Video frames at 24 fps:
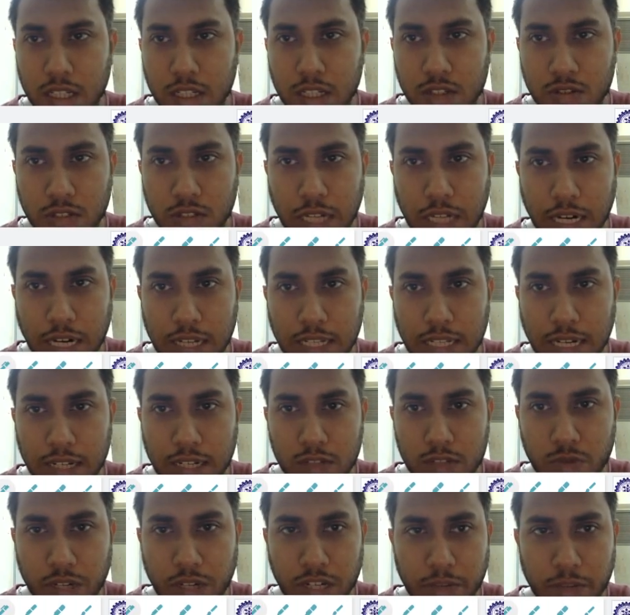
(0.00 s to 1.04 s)
So that
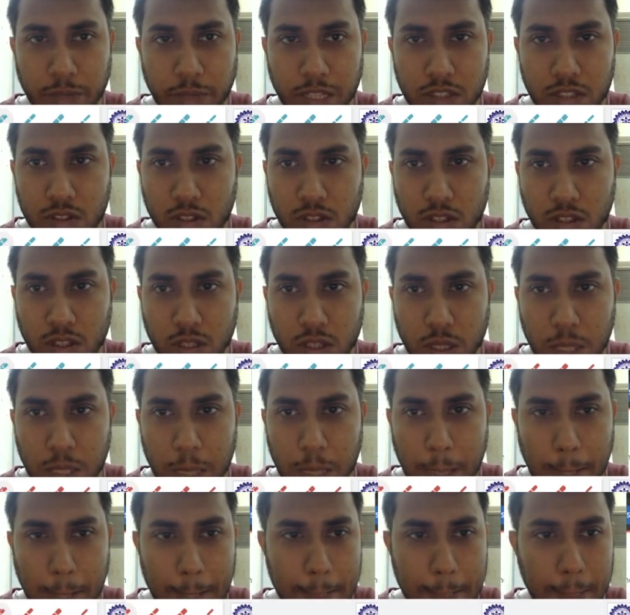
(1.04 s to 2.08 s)
is what it means.
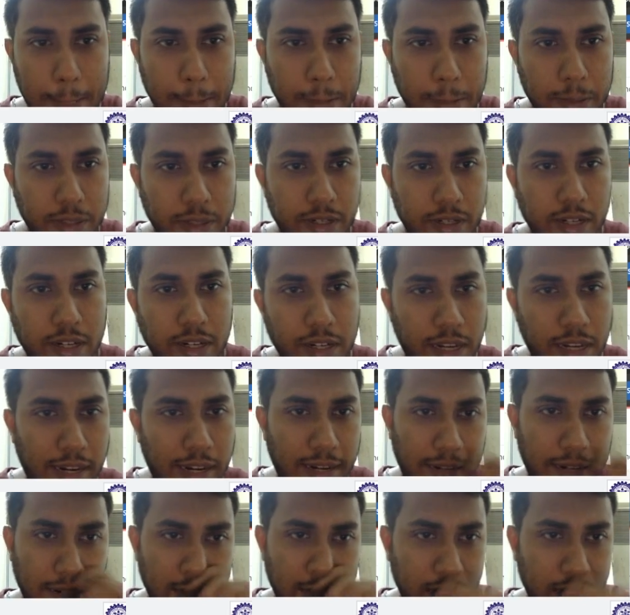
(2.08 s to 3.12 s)

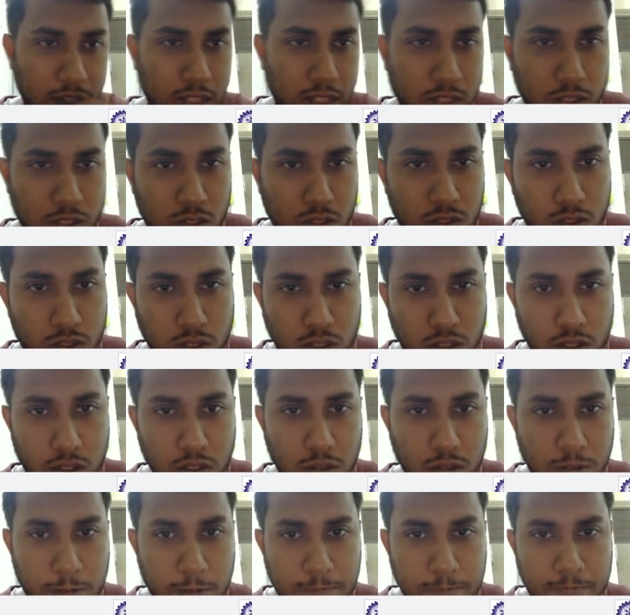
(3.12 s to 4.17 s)
And so